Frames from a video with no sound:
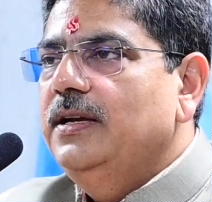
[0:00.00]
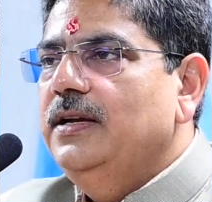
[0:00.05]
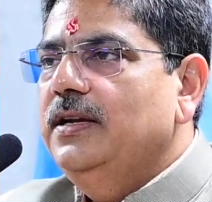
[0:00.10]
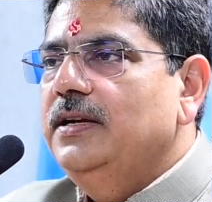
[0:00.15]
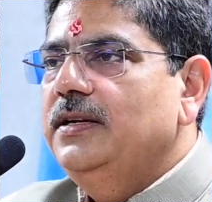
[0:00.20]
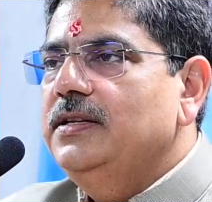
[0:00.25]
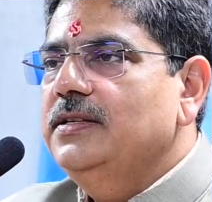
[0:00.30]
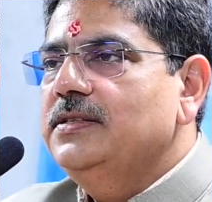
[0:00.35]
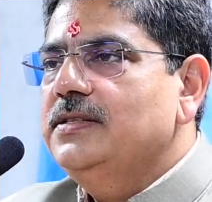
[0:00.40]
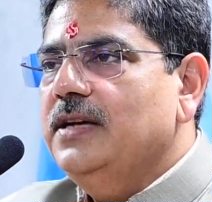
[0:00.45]

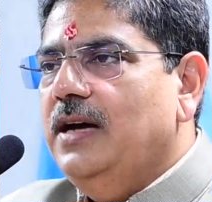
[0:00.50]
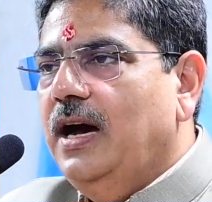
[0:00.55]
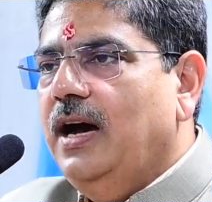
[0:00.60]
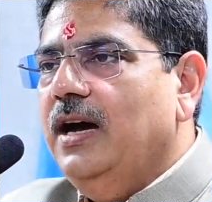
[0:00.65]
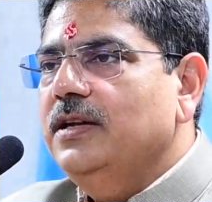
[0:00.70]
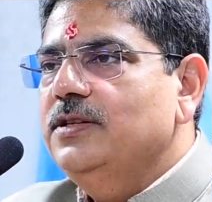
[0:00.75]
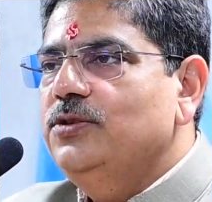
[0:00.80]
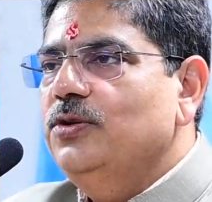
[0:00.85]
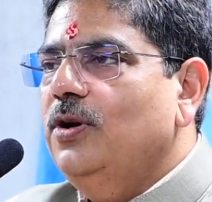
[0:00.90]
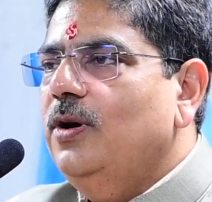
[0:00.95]
It is
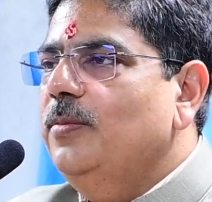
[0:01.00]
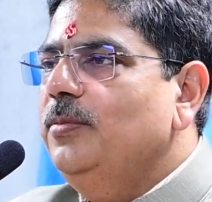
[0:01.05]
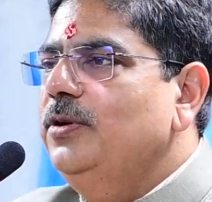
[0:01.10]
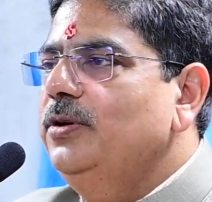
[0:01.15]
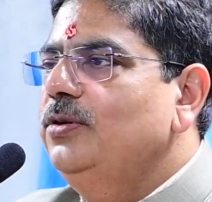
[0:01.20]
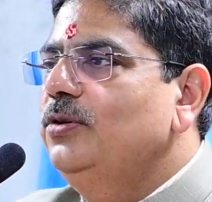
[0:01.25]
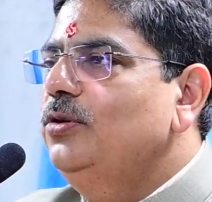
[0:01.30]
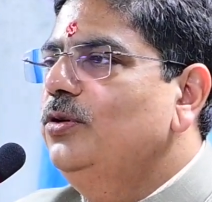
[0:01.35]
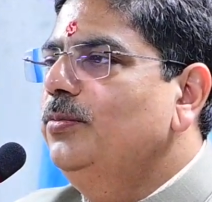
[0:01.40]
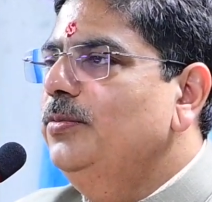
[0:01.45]
our
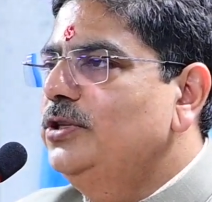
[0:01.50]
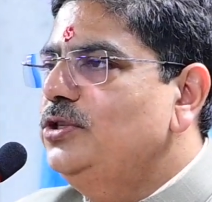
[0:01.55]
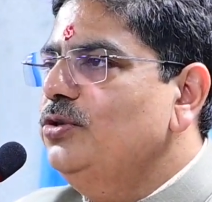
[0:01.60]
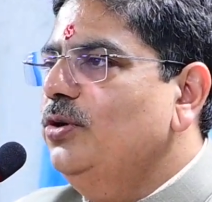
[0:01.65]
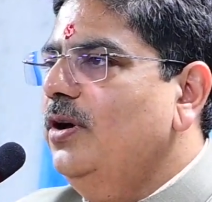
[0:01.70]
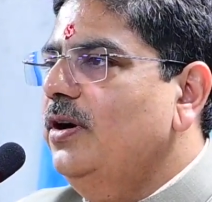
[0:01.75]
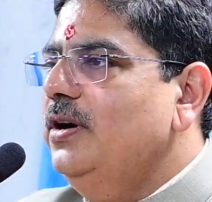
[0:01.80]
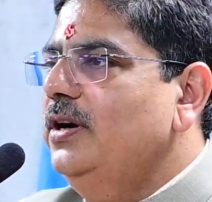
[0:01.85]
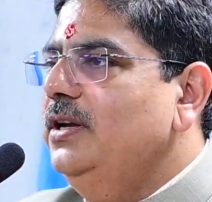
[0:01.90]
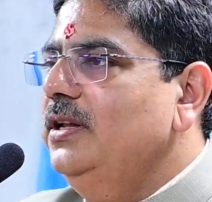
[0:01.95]
job to
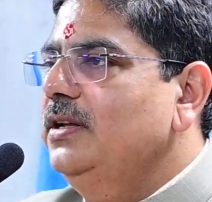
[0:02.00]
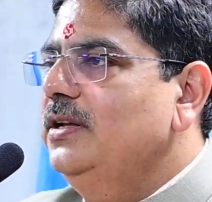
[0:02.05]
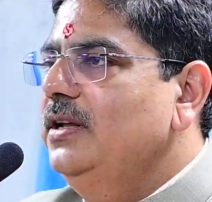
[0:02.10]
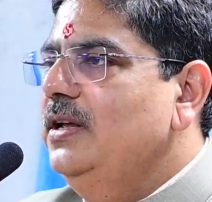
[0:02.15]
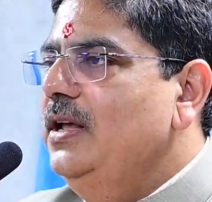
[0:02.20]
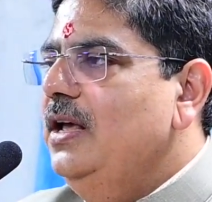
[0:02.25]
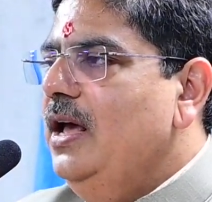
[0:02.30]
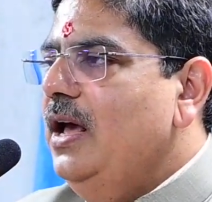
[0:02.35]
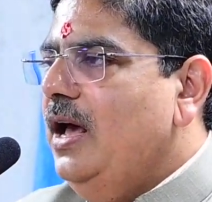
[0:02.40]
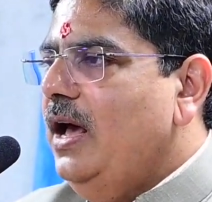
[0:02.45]
mature it.
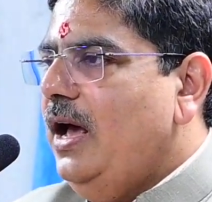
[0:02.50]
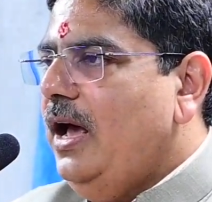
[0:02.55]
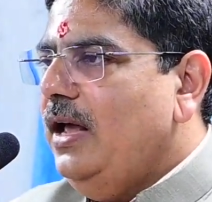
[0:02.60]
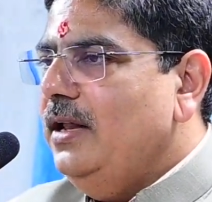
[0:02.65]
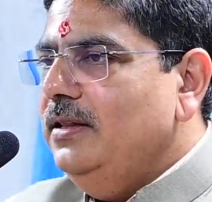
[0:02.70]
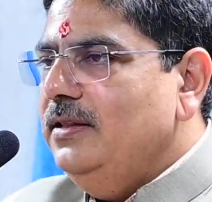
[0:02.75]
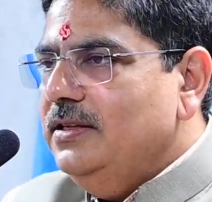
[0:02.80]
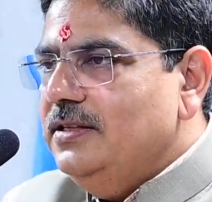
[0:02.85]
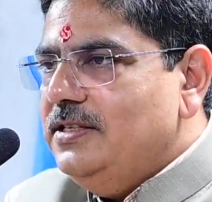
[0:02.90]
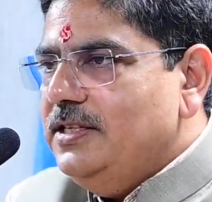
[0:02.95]

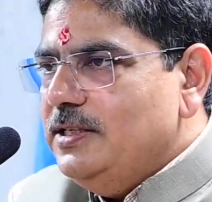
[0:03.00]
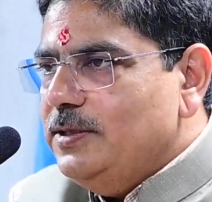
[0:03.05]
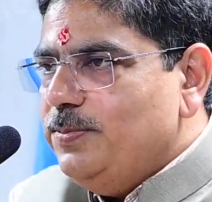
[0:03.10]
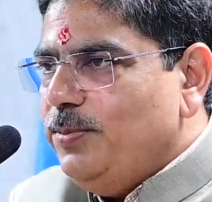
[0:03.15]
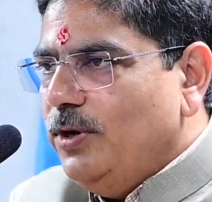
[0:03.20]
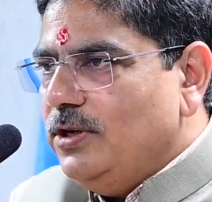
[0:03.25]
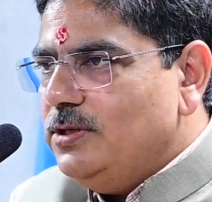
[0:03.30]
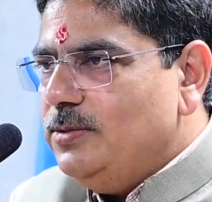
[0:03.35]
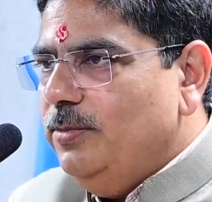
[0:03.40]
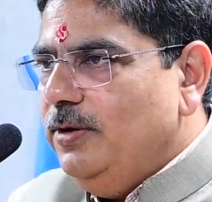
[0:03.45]
And this is
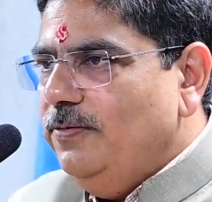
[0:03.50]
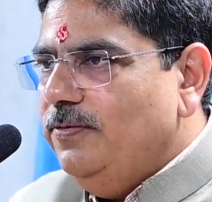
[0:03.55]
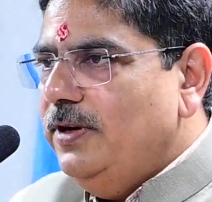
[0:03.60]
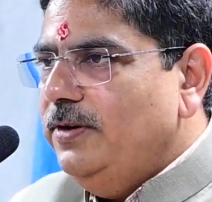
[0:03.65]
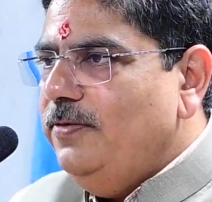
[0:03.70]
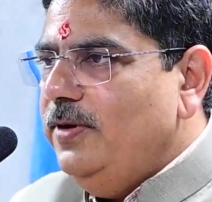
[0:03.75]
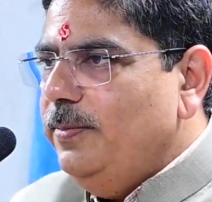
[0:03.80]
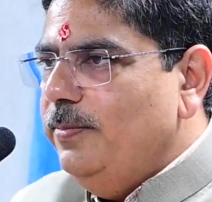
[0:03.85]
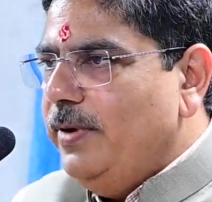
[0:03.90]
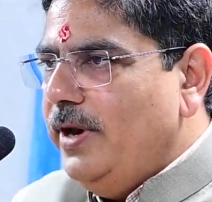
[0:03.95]
possible
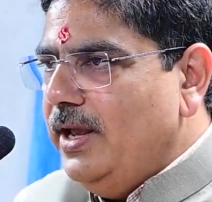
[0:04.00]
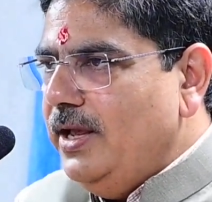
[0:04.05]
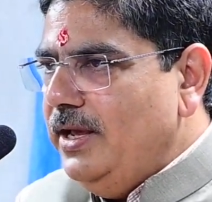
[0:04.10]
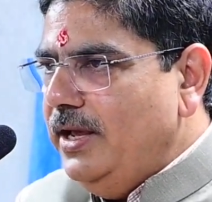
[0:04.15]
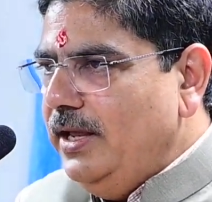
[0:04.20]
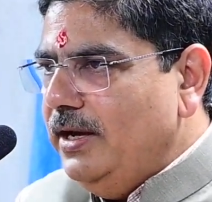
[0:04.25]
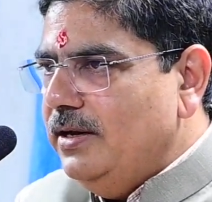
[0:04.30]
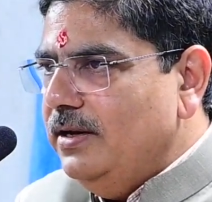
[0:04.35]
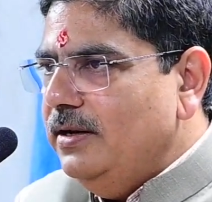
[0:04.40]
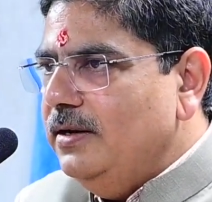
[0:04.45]
when we bring
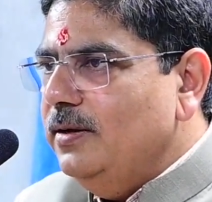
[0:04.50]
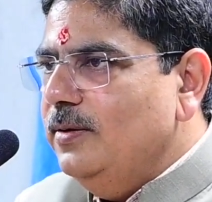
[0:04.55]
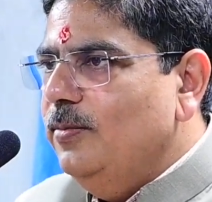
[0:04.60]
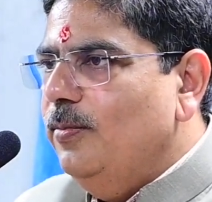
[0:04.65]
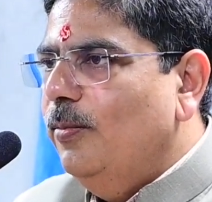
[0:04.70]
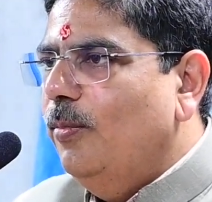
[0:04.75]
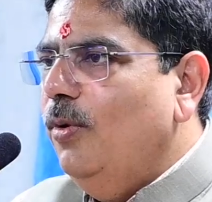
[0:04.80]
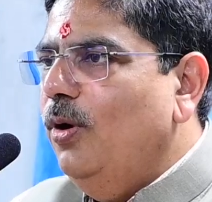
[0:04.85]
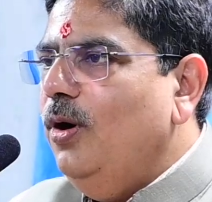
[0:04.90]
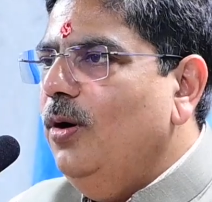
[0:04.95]
in
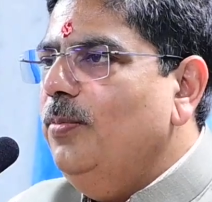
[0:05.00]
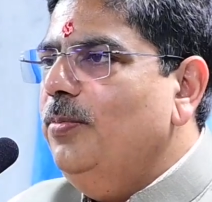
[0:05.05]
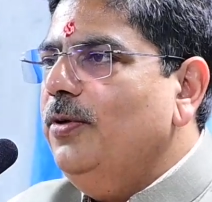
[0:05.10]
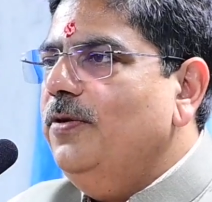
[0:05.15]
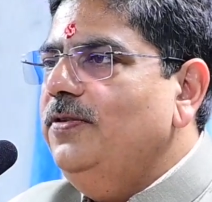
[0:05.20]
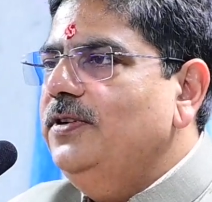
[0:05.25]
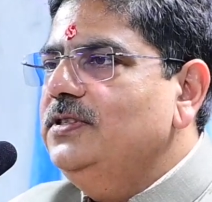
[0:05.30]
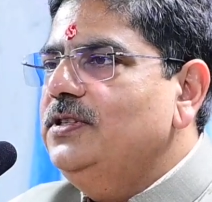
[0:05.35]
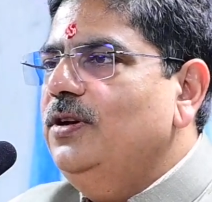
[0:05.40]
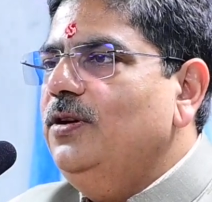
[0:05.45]
more
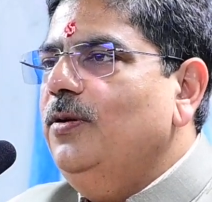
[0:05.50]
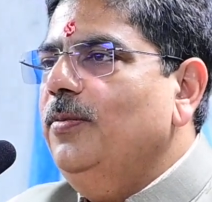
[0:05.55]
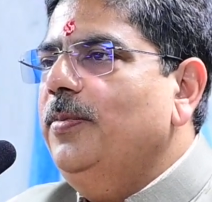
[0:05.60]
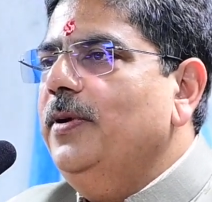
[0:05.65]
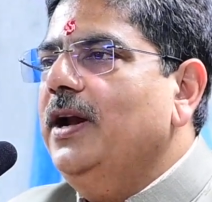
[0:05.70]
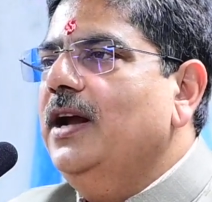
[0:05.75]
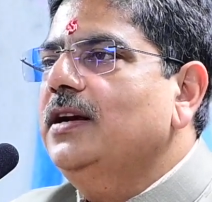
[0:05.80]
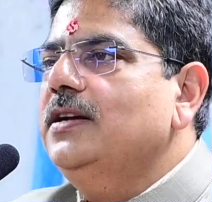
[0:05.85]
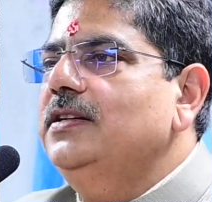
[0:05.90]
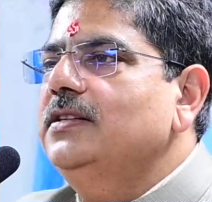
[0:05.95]
professor of
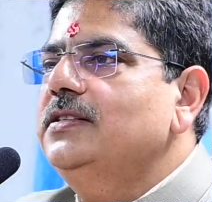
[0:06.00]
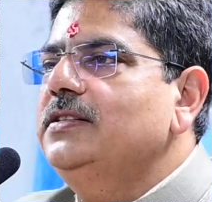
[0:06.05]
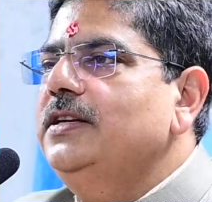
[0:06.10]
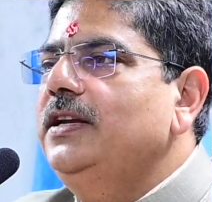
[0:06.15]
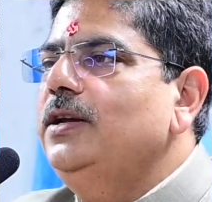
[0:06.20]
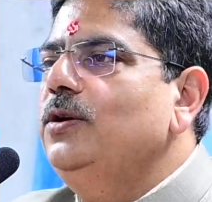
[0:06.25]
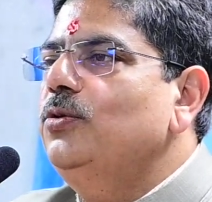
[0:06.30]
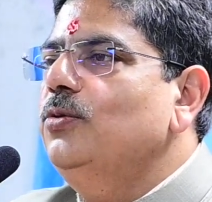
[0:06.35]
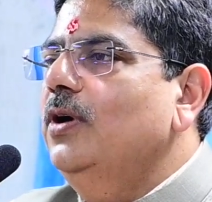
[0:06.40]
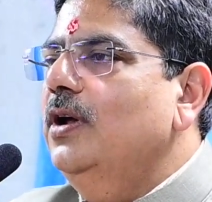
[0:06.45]
practice
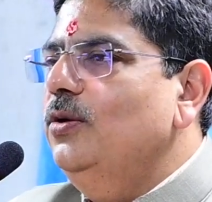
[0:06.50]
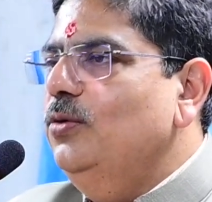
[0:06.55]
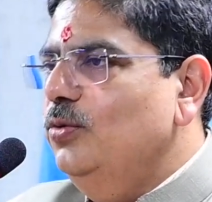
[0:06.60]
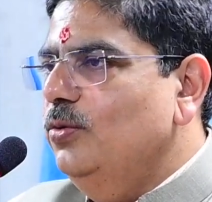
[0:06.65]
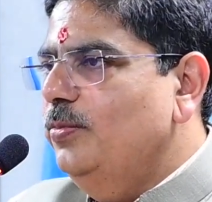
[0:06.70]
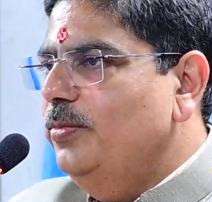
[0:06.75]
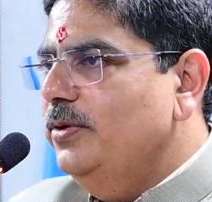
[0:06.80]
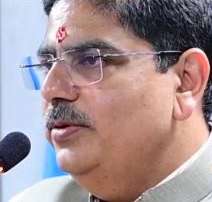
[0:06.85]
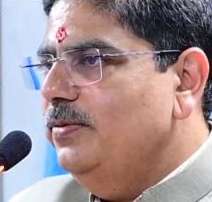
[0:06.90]
into our loop.